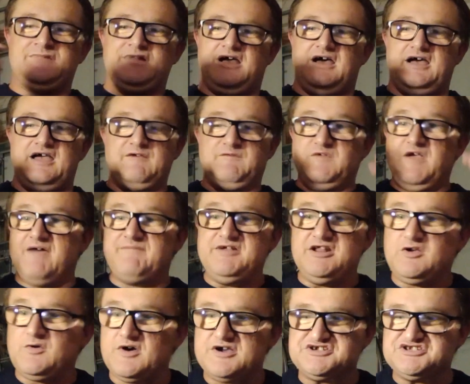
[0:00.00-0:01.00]
if you have
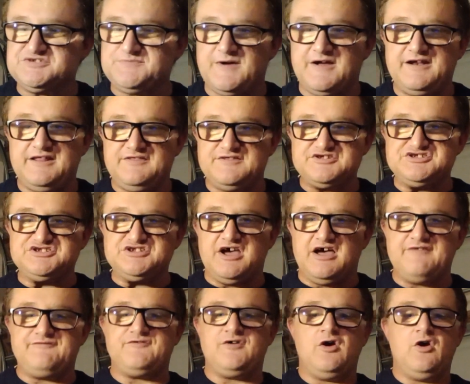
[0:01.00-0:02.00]
any questions about any of this
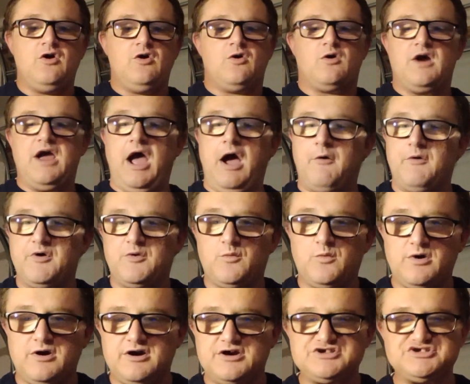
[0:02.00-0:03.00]
stuff, or how it
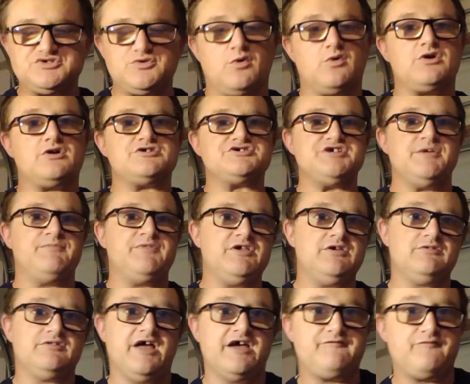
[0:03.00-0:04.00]
works, or something
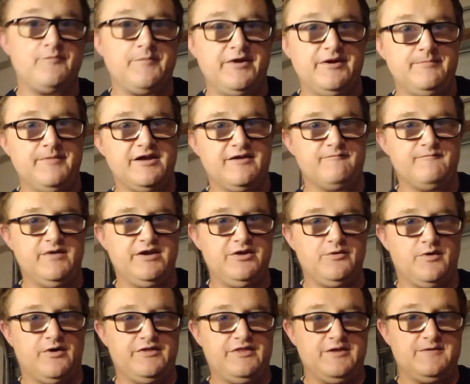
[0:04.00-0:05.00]
you'd like for me to make a
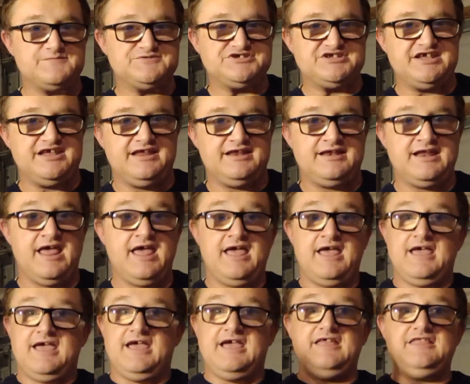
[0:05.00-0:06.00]
video on that you've seen
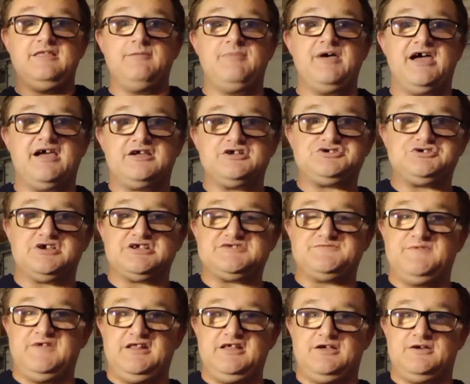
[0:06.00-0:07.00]
in the Bag of Tricks
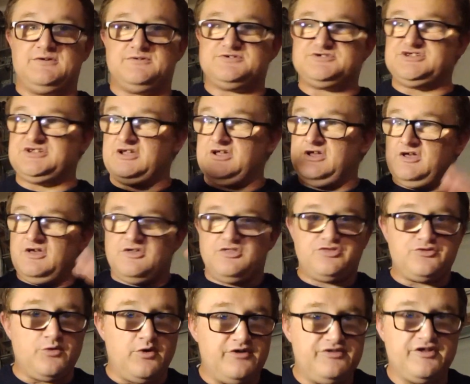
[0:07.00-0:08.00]
videos,
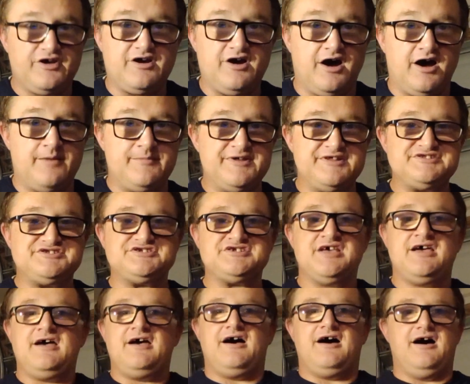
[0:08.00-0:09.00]
throw it in the
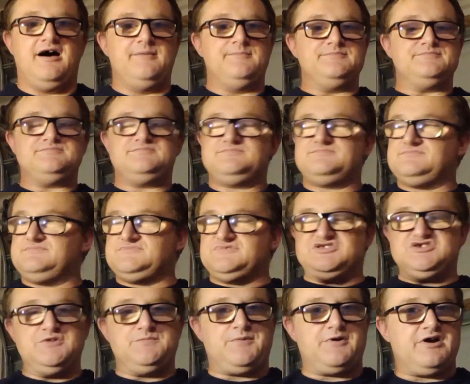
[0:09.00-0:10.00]
comments. I'm
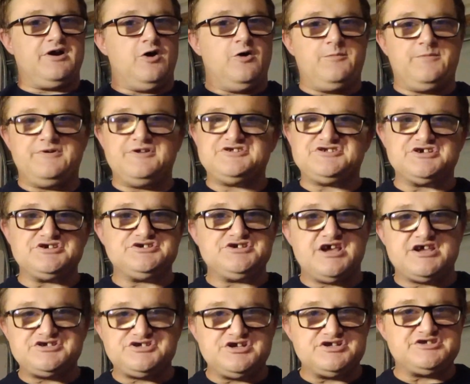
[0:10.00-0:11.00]
super open to
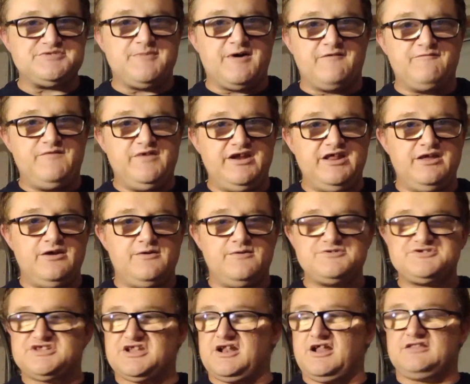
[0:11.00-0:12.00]
suggestions about
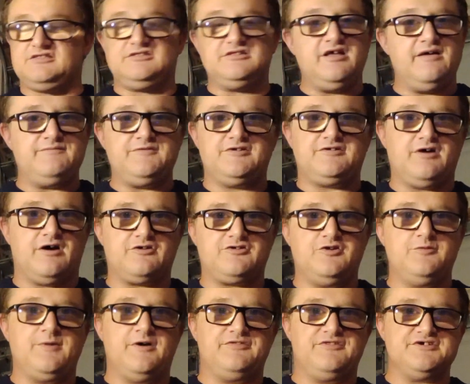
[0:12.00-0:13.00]
videos, and I'd love to talk to
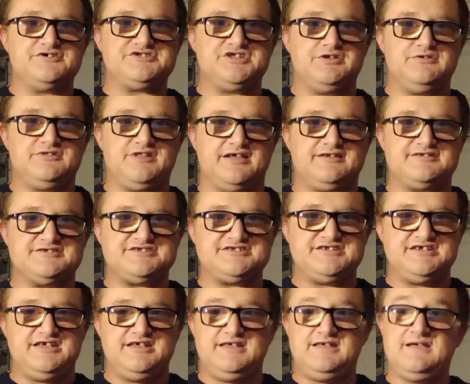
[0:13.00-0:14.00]
you about things that you'd like to
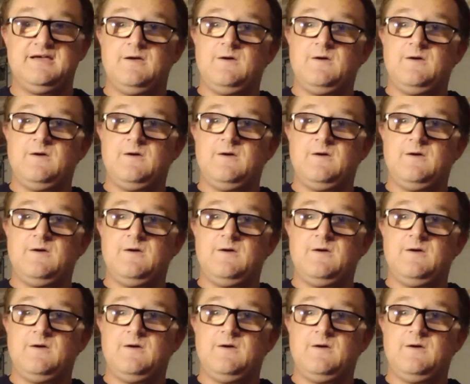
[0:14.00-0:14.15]
see